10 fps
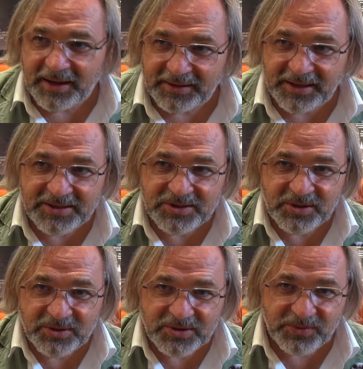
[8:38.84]
there is
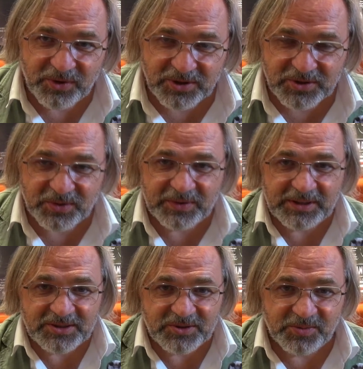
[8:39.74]
no voiceover,
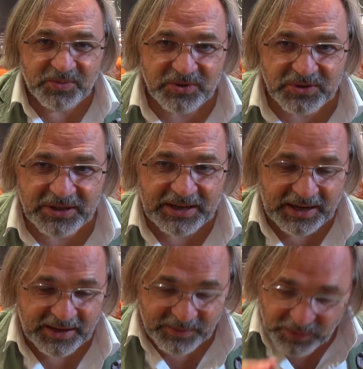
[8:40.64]
there is no music.
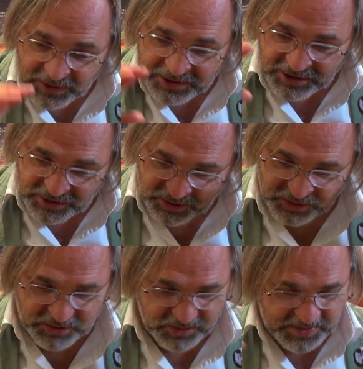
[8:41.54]
I wanted
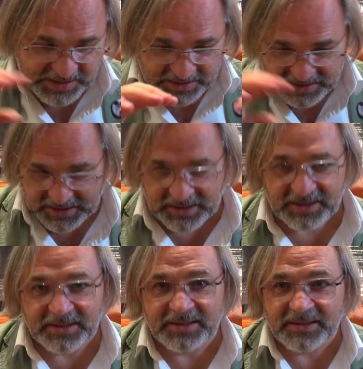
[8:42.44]
you to be
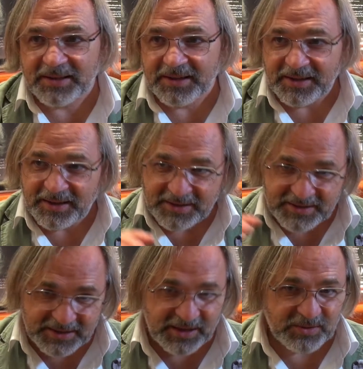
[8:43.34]
inside
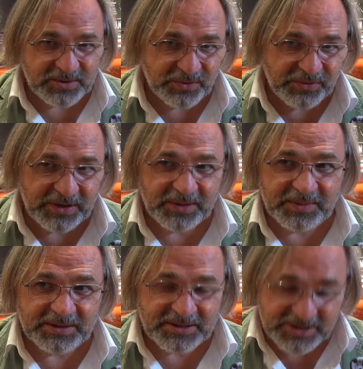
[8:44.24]
sounds of
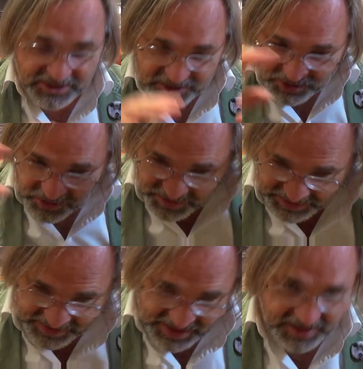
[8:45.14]
animal, just to be
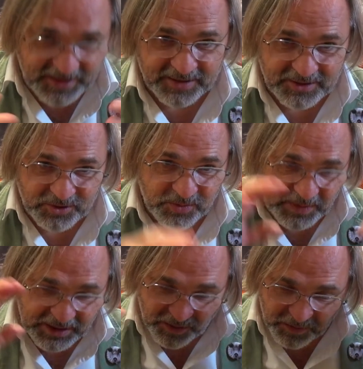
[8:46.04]
there, to
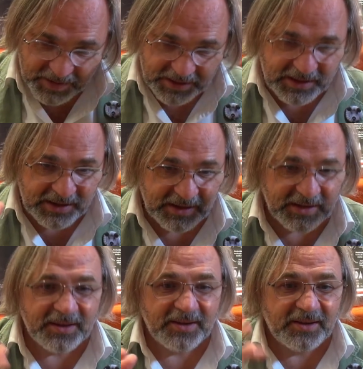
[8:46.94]
be
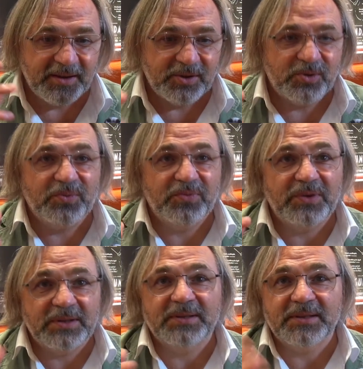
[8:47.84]
completely. To
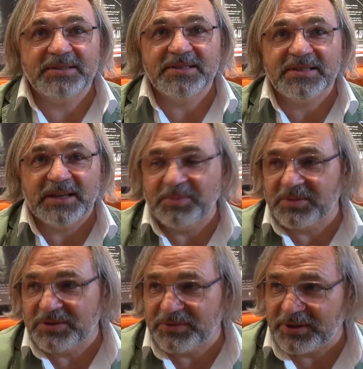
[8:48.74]
feel this
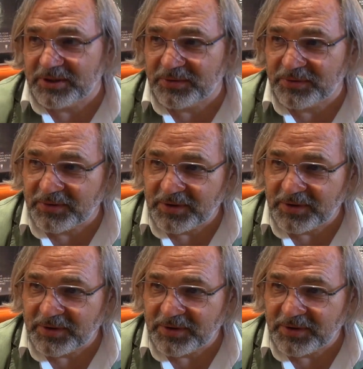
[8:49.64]
atmosphere of